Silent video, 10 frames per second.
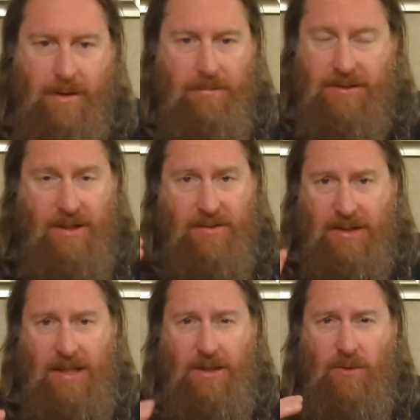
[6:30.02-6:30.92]
I said, it's
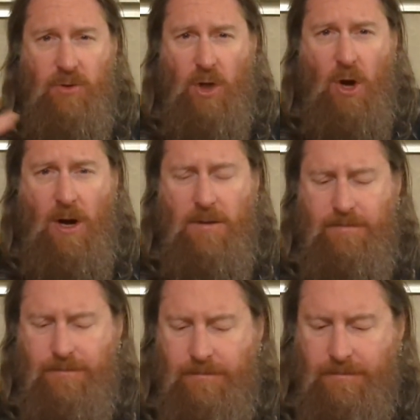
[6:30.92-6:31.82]
got that little
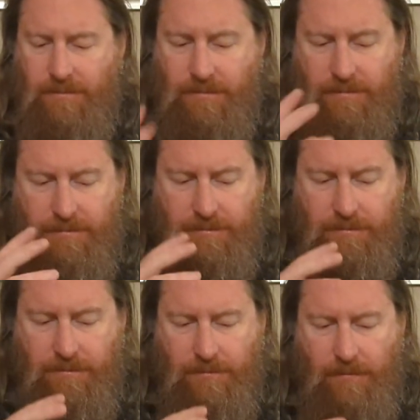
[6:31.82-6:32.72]
char.
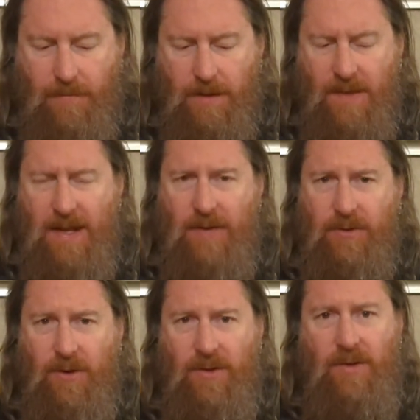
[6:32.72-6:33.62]
And then it
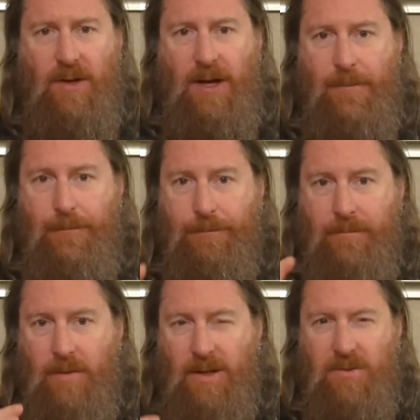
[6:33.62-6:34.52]
turns into,
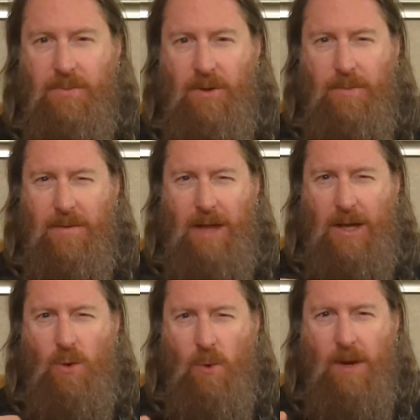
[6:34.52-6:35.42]
gets a little bit of
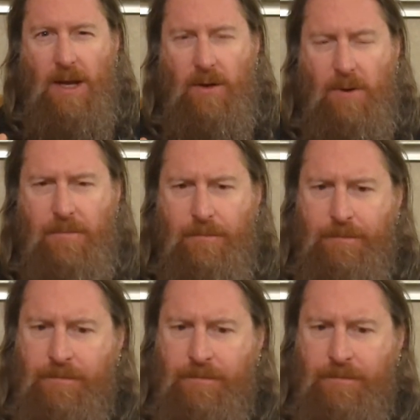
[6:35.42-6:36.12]
that coriander.